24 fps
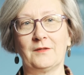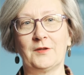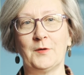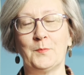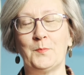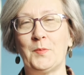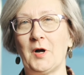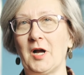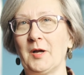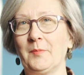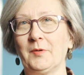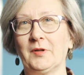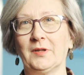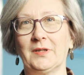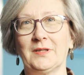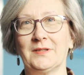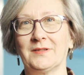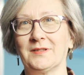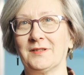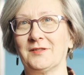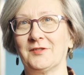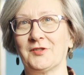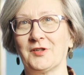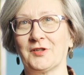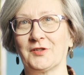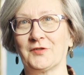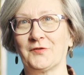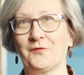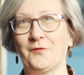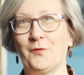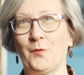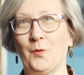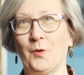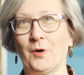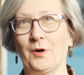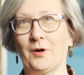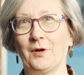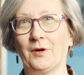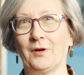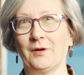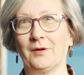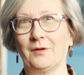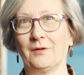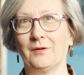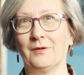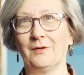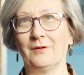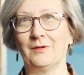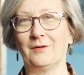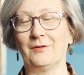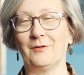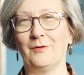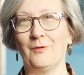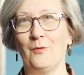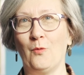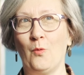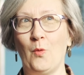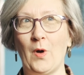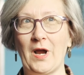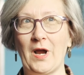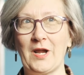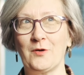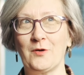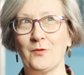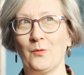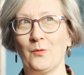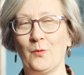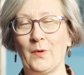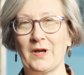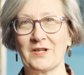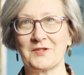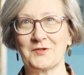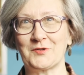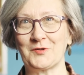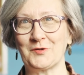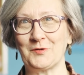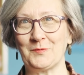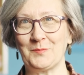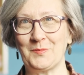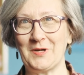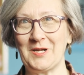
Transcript: the Bible isn't just for white Western